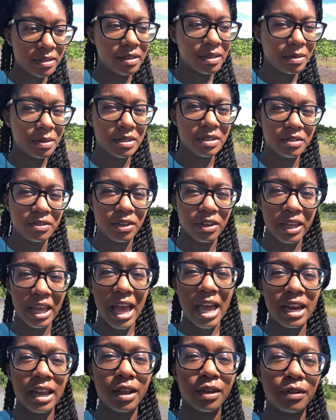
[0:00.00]
There was a
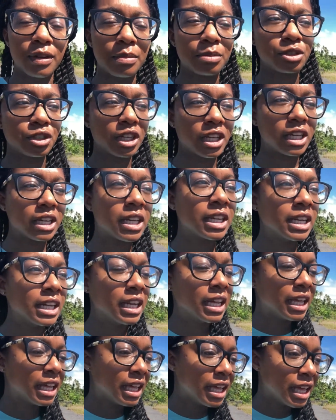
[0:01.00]
volcanic eruption
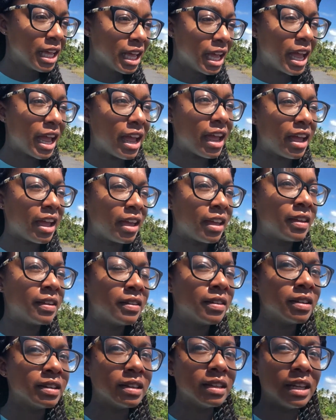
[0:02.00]

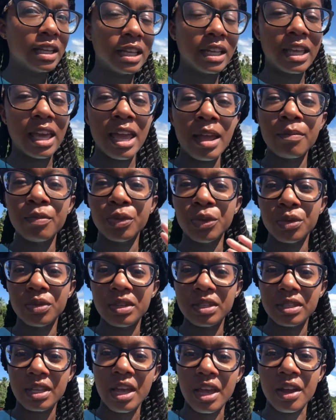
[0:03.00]
and it came through
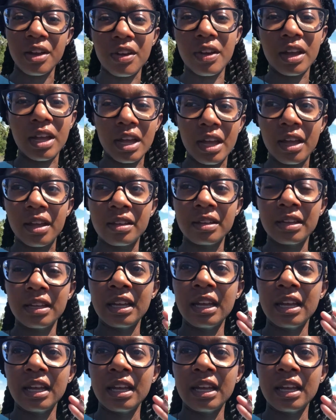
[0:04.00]
this area,